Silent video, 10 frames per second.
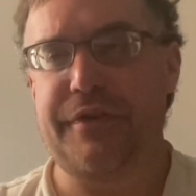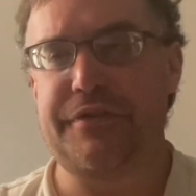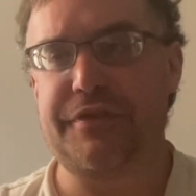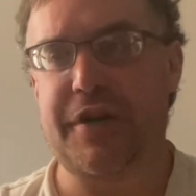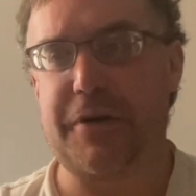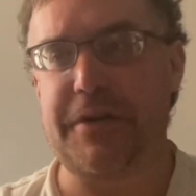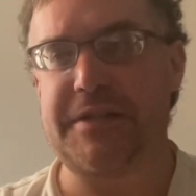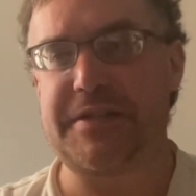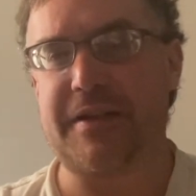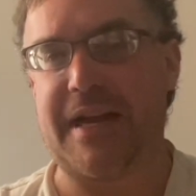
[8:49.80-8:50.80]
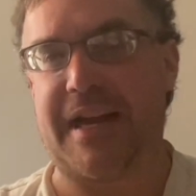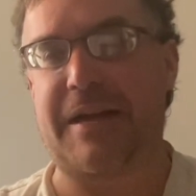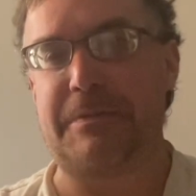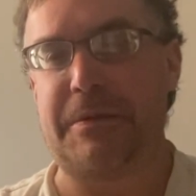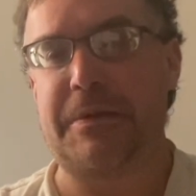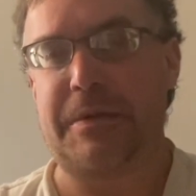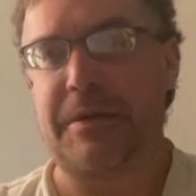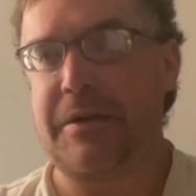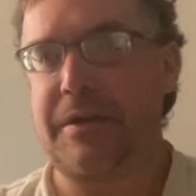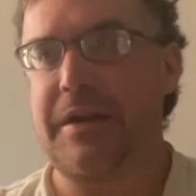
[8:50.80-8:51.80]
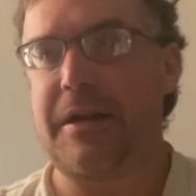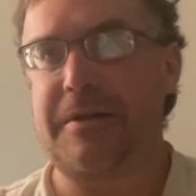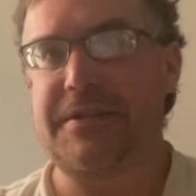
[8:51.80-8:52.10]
so it's like, you know,